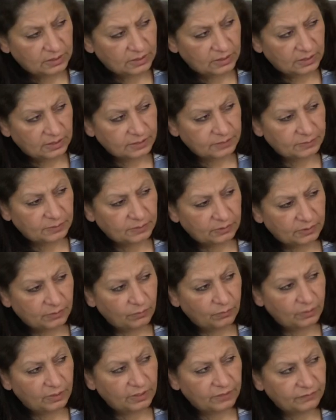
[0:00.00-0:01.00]
a husband or a
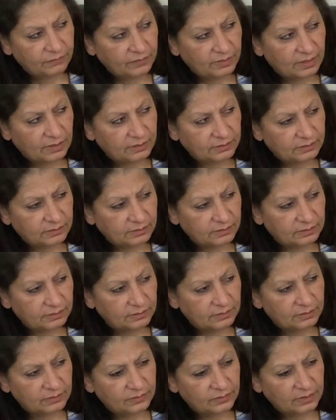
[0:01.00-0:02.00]
wife that
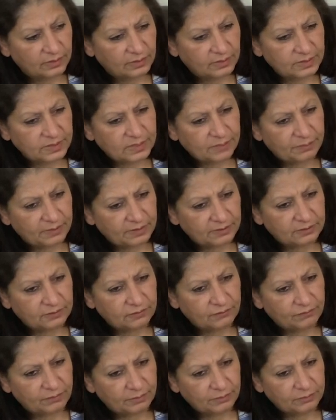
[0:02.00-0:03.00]
uh, they are separated
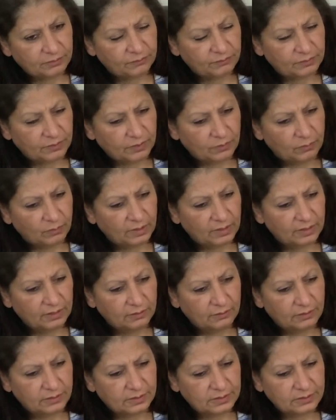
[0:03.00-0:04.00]
from you for a while
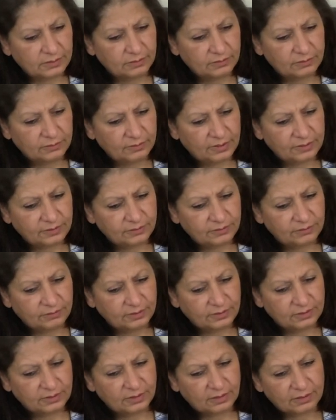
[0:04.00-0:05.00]
also that you
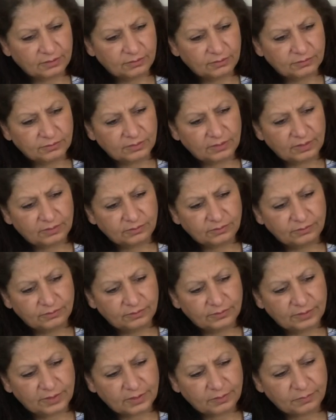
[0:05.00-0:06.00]
need like you know to let
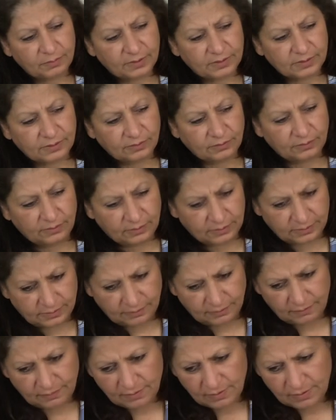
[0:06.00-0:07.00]
go that person also